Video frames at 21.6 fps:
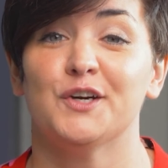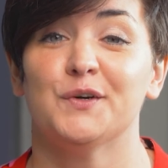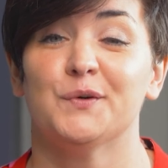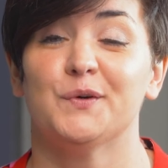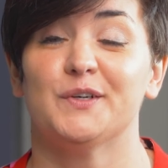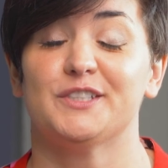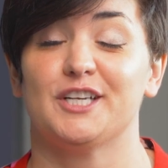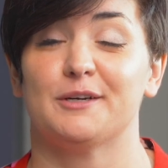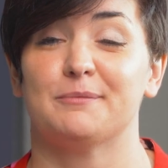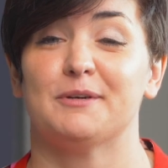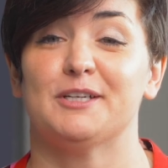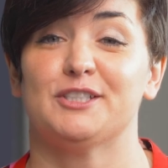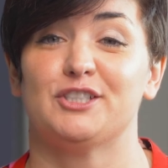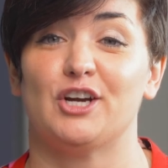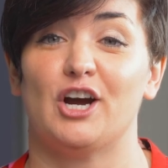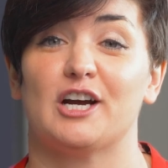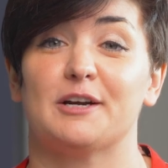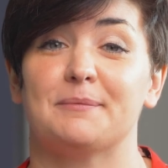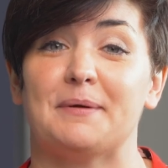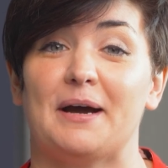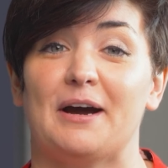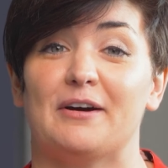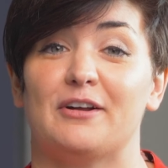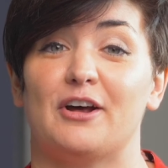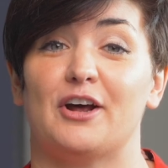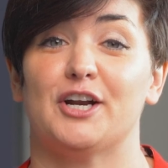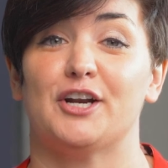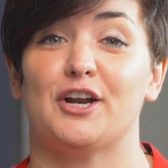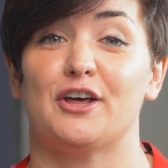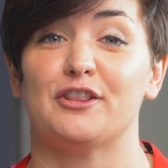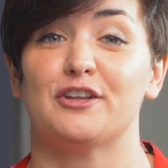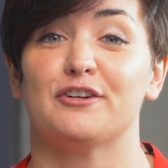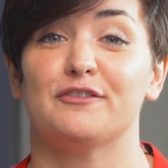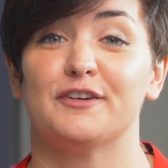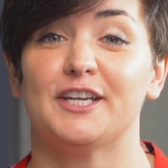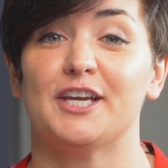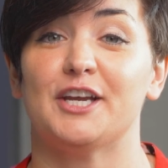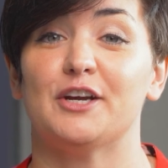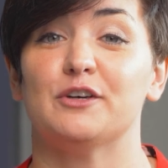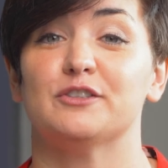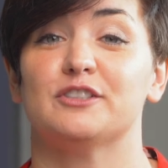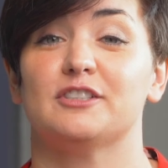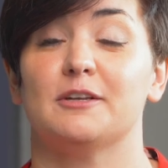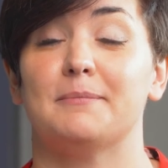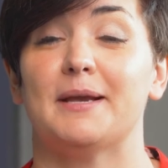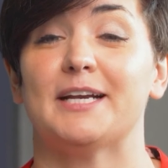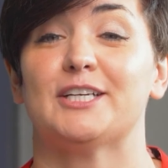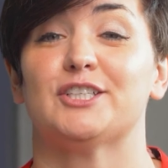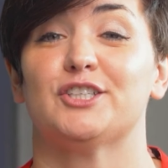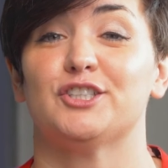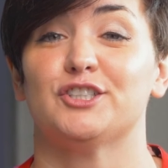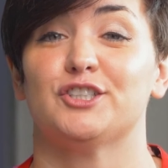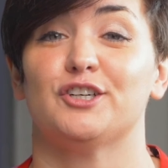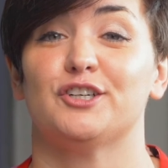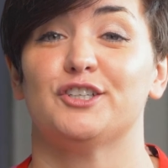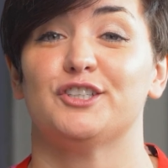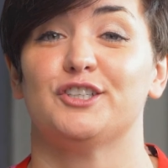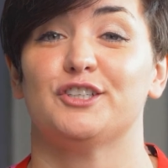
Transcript: which I'm going to talk about on another video, so make sure you're,